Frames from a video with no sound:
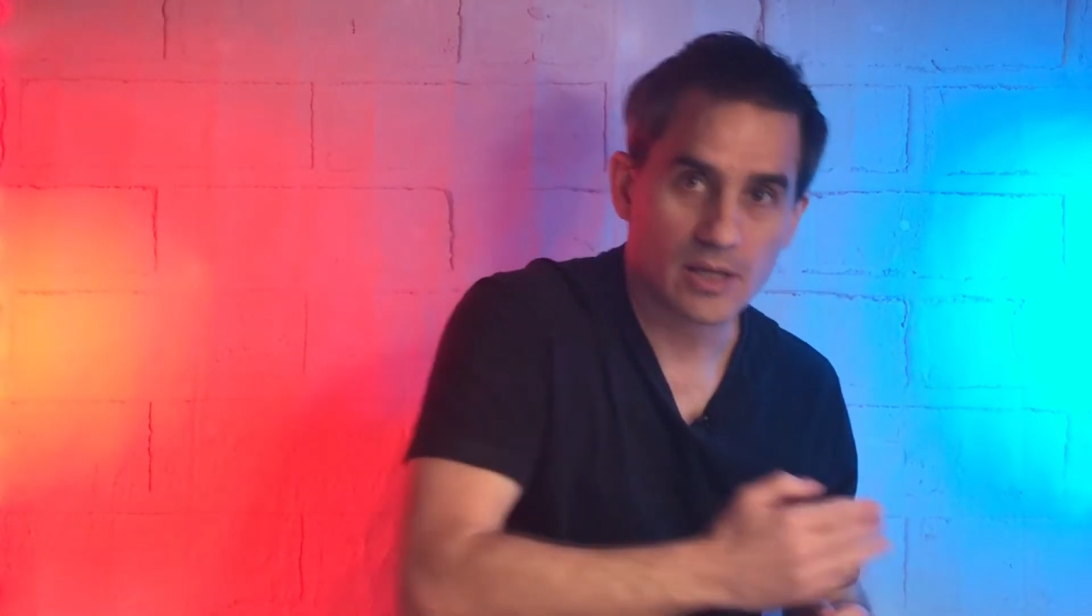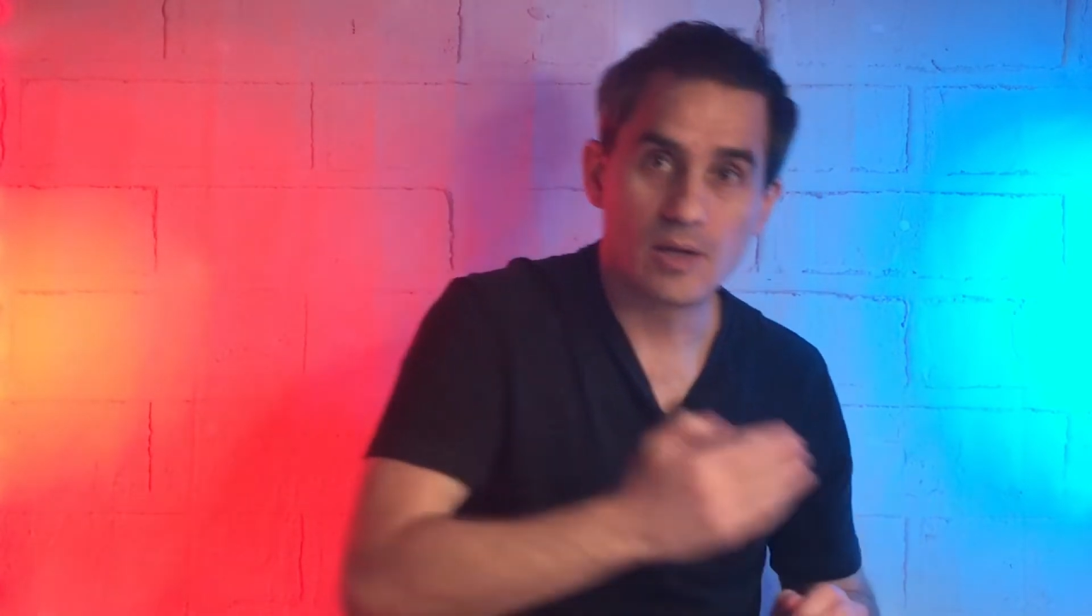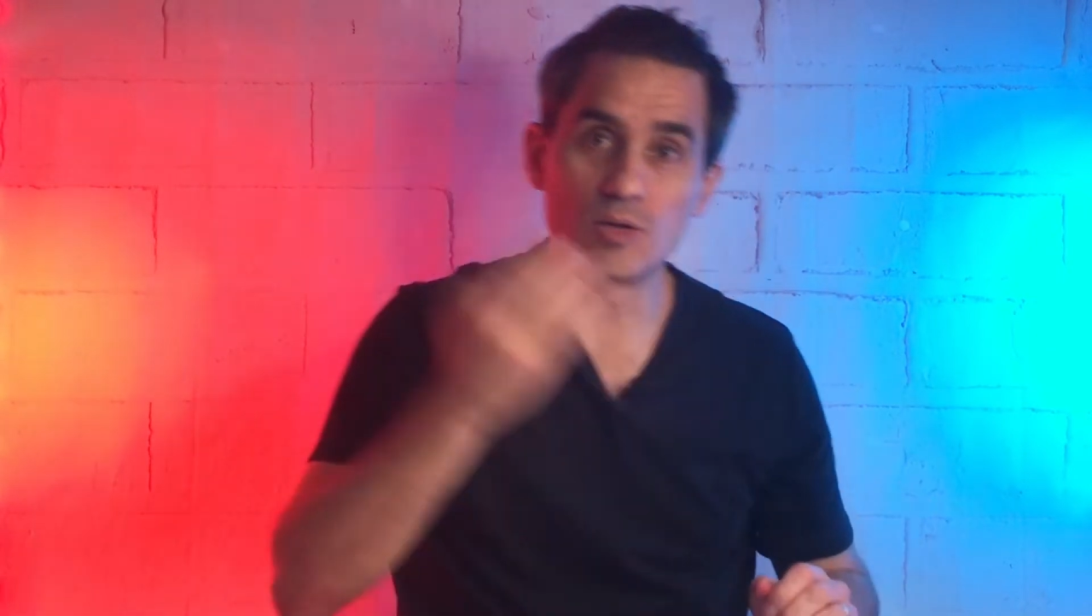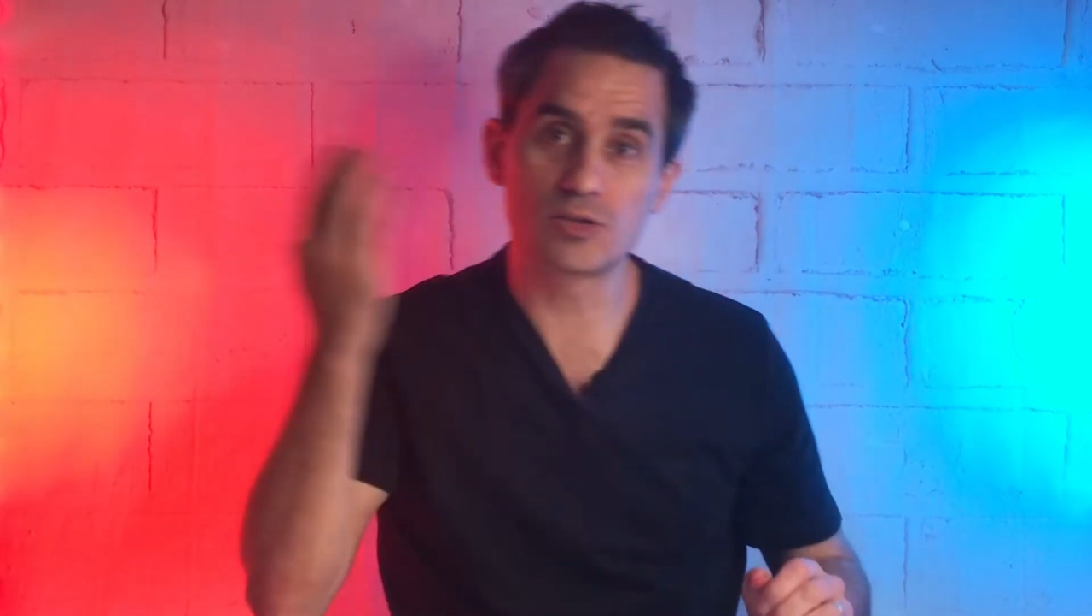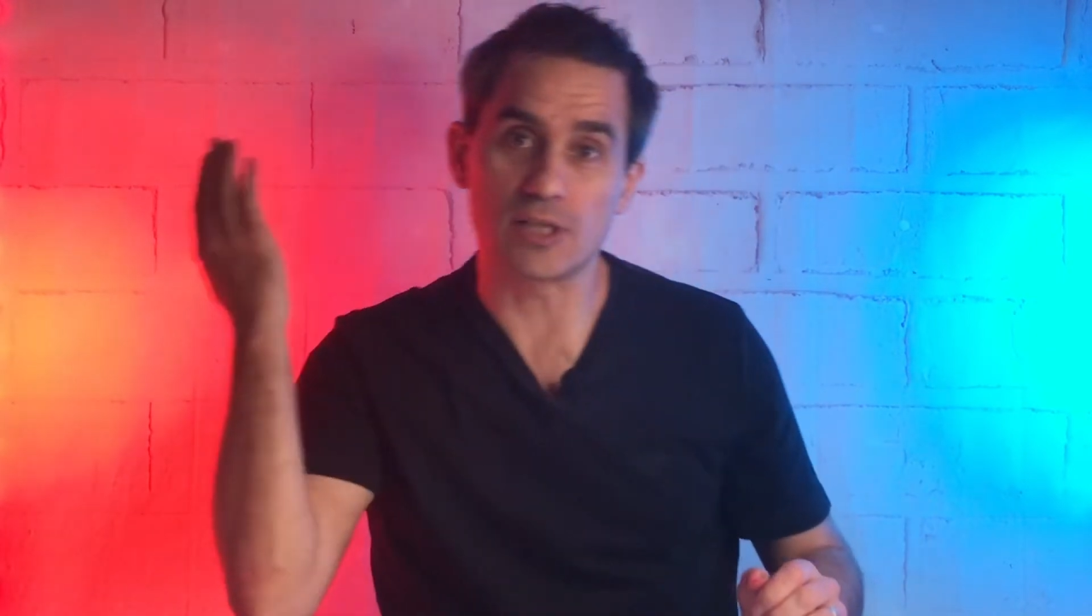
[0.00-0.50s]

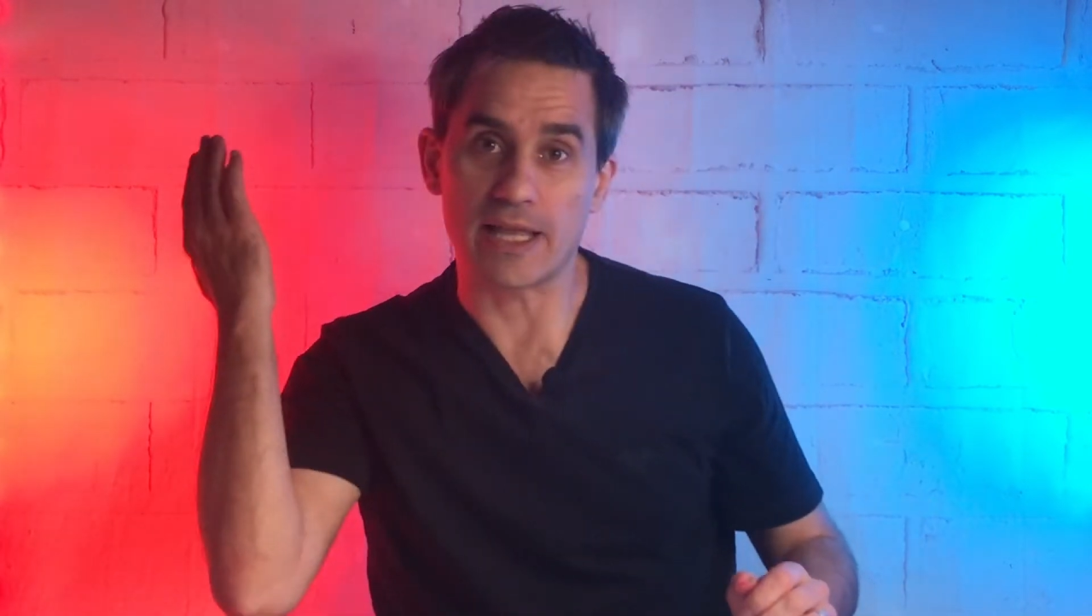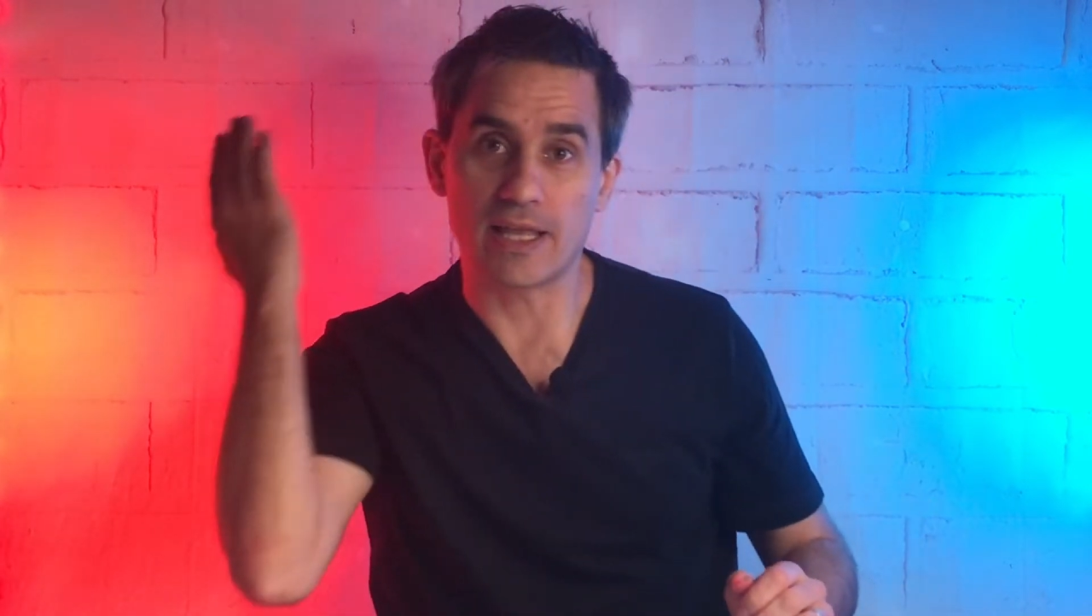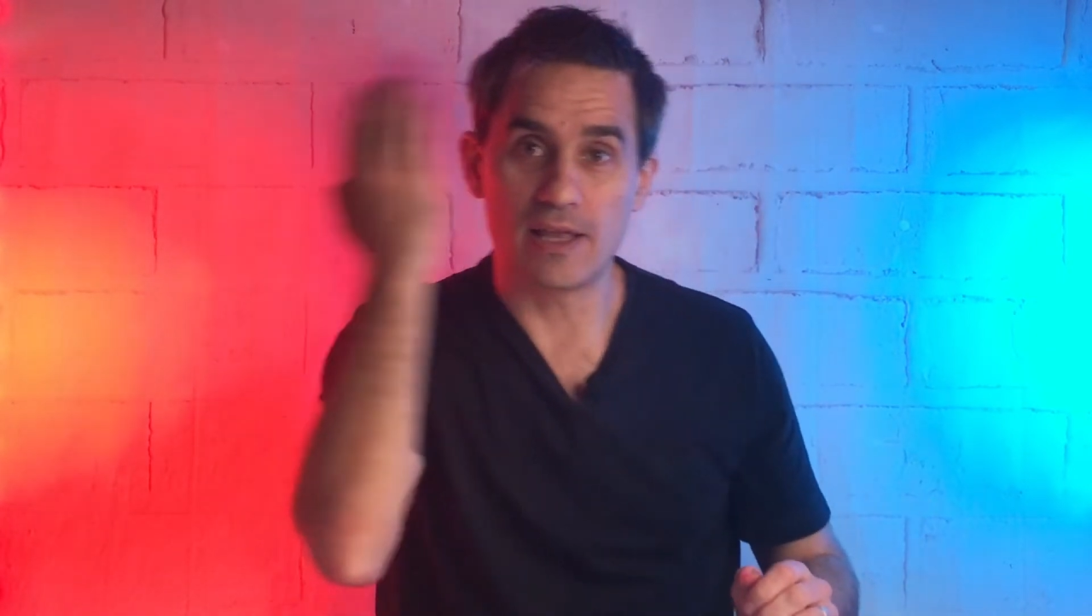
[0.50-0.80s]
looks like